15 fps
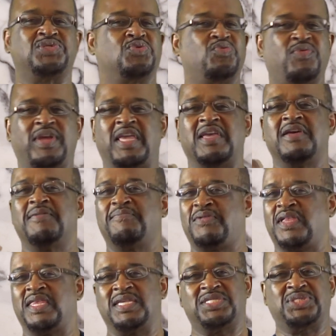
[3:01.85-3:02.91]
to
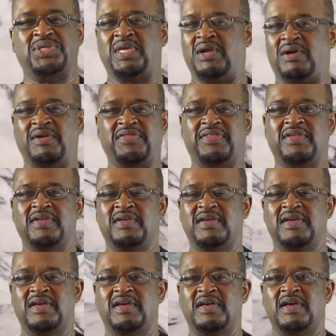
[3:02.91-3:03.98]
replenish the earth.
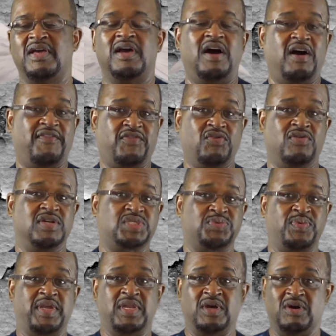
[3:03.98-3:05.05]
Of course,
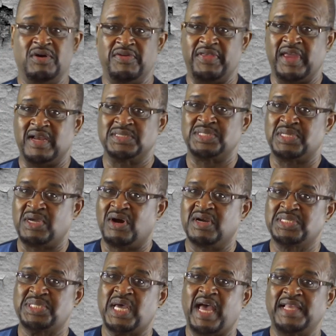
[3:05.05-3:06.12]
we know there's a dark
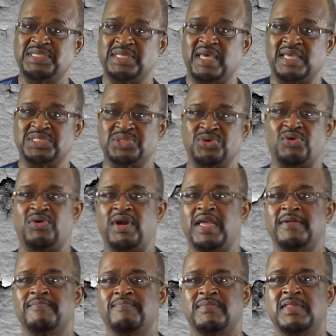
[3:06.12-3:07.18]
side to that story.
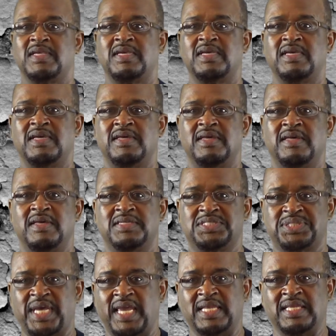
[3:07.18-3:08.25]

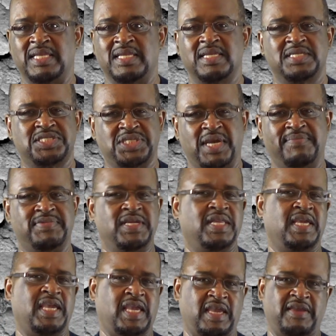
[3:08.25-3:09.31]
Satan tempted
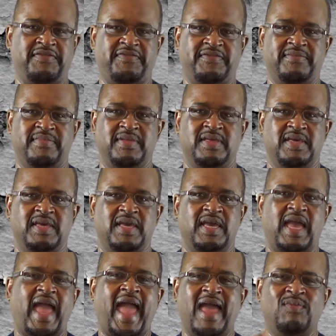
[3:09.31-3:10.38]
Eve.
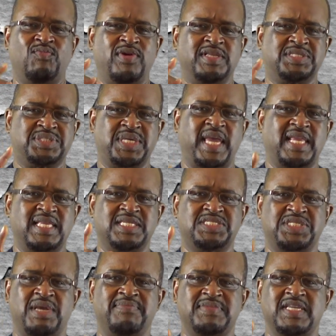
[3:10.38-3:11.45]
And when Satan
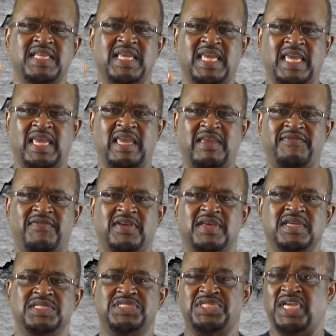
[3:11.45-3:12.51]
tempted Eve,
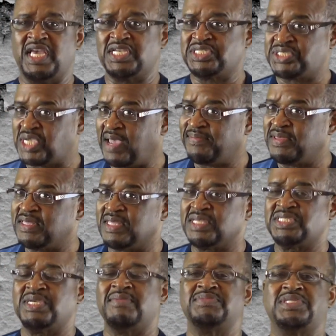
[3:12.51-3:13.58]
she accepted the
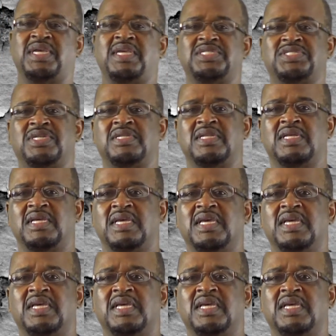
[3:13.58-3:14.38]
temptation.